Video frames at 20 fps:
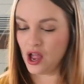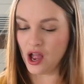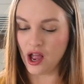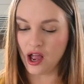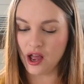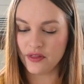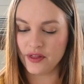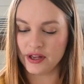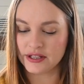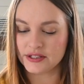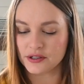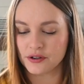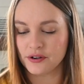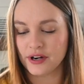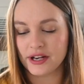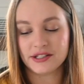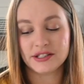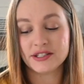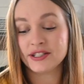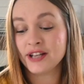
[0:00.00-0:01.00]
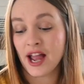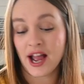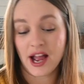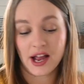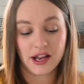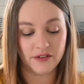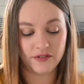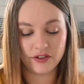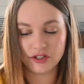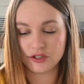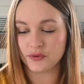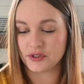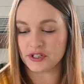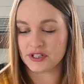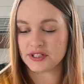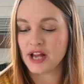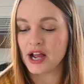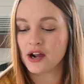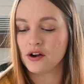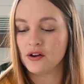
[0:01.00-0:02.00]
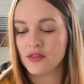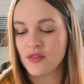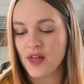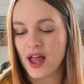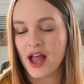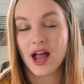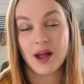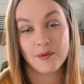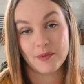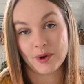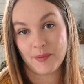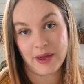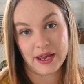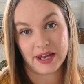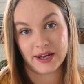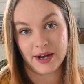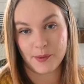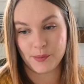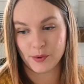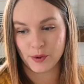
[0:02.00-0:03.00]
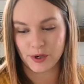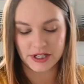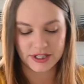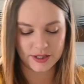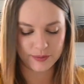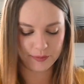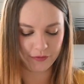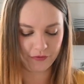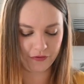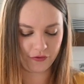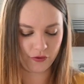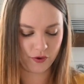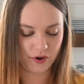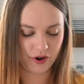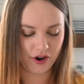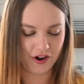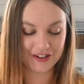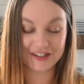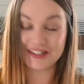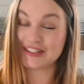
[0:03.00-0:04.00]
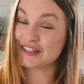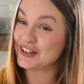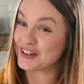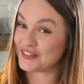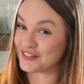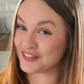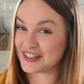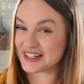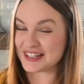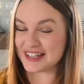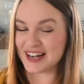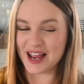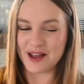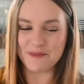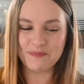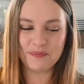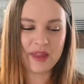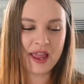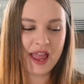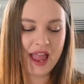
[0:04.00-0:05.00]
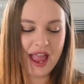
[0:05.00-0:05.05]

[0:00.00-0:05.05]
That's a great snack if you just want to snack on that. I'm going to make an apple crisp for our dessert for today.